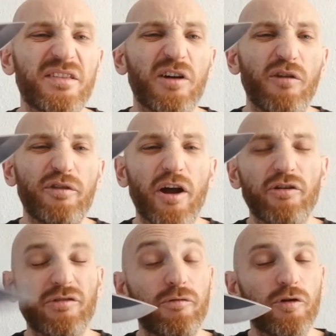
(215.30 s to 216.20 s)
half an
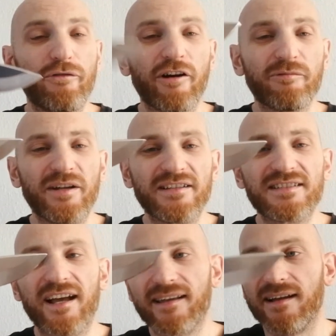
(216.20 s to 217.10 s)
hour to 45 minutes
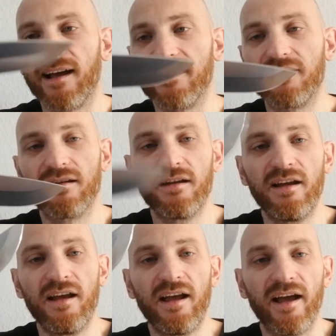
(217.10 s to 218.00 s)
the other night,
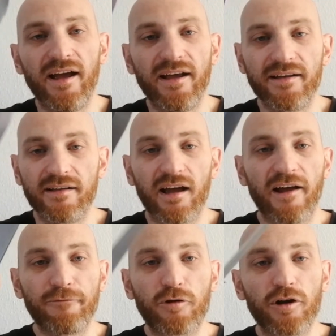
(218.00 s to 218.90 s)
and
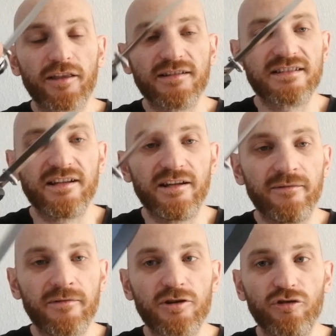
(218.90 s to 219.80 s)
I've got this
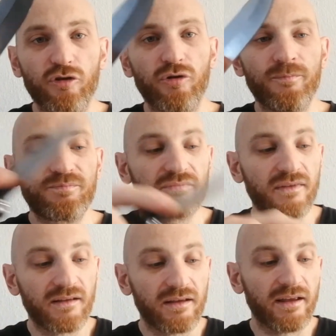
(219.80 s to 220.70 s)
thing to
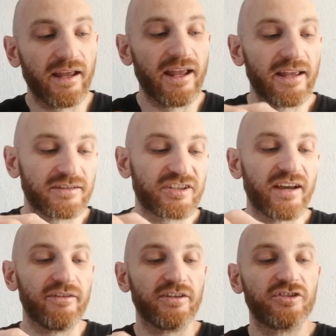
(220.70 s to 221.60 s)
hair
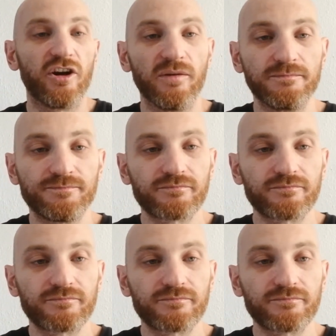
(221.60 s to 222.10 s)
shaving sharp.